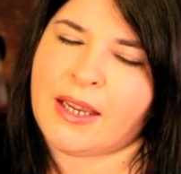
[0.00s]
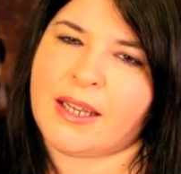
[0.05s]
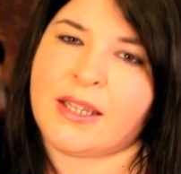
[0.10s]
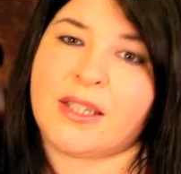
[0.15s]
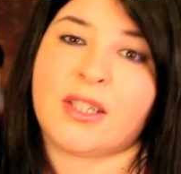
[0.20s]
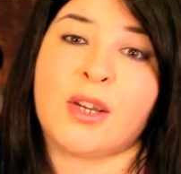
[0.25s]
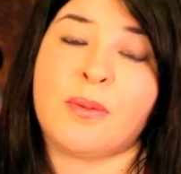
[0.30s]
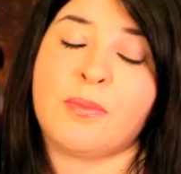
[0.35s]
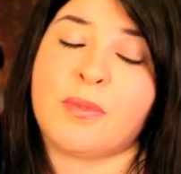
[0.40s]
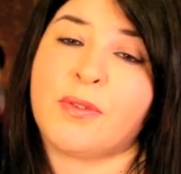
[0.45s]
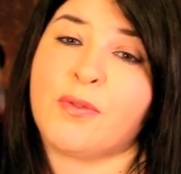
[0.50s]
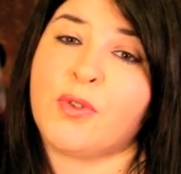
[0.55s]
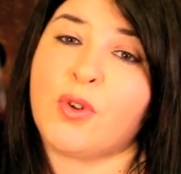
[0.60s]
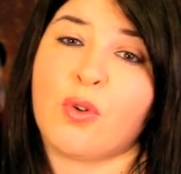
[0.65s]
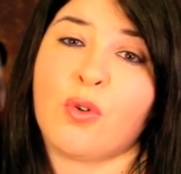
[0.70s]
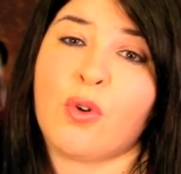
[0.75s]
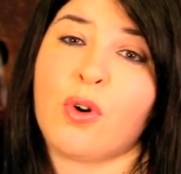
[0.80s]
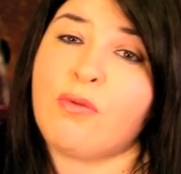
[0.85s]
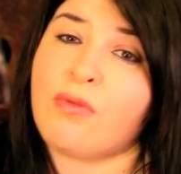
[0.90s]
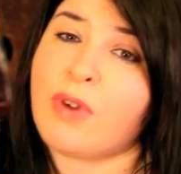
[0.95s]
in terms of
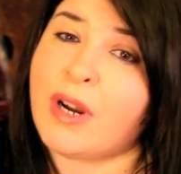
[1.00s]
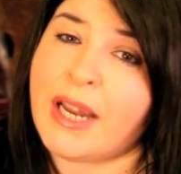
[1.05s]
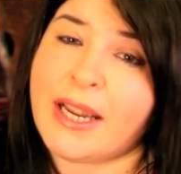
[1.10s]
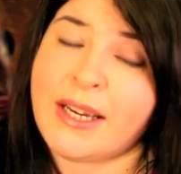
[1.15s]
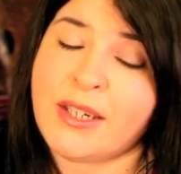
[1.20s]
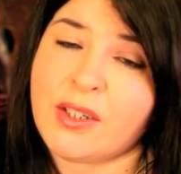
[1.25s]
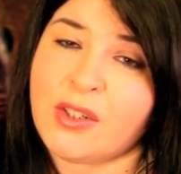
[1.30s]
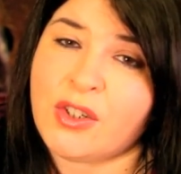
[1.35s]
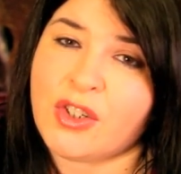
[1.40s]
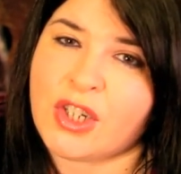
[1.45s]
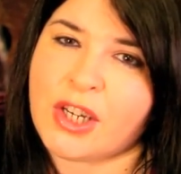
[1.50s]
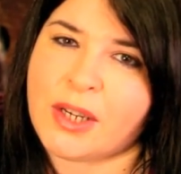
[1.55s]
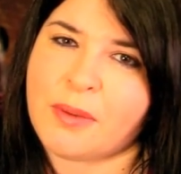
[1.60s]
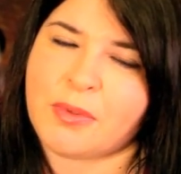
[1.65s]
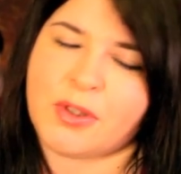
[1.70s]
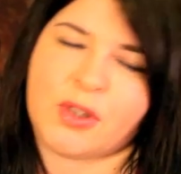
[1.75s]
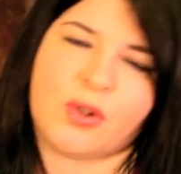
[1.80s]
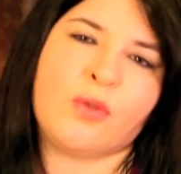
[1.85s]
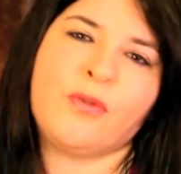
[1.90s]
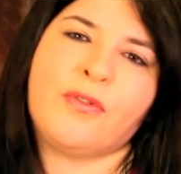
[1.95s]
your
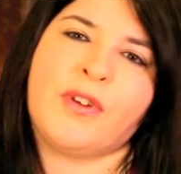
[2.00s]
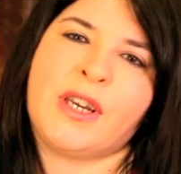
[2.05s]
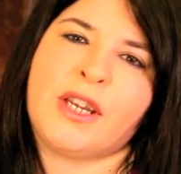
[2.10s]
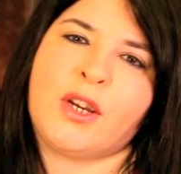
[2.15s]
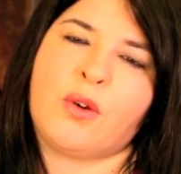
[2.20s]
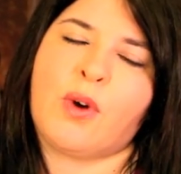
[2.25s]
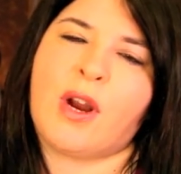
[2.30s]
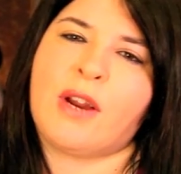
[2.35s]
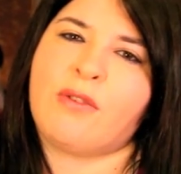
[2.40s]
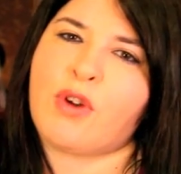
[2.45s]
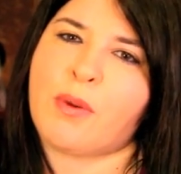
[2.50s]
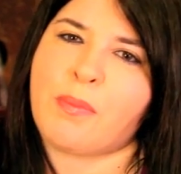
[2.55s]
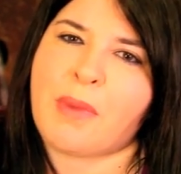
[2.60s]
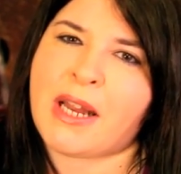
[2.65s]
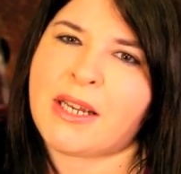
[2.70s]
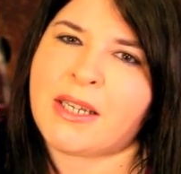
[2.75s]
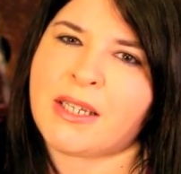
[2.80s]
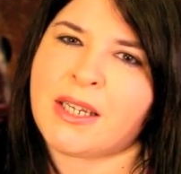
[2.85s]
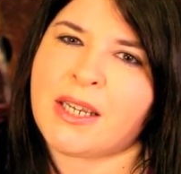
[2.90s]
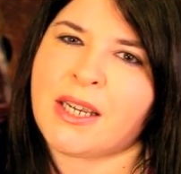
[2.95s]
relationships, you're feeling quite
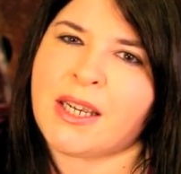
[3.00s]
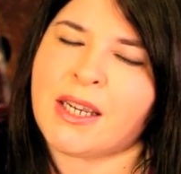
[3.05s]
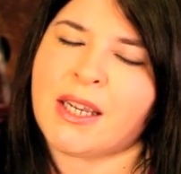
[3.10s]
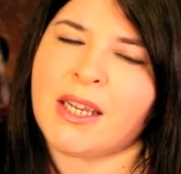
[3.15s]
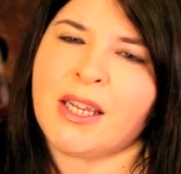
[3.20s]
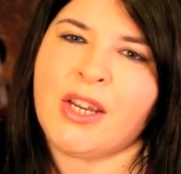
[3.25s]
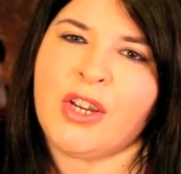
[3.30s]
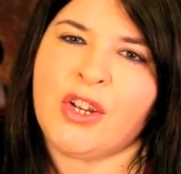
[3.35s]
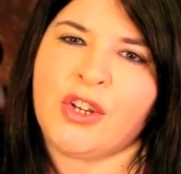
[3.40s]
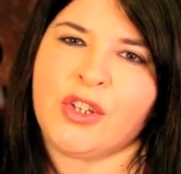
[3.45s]
romantic.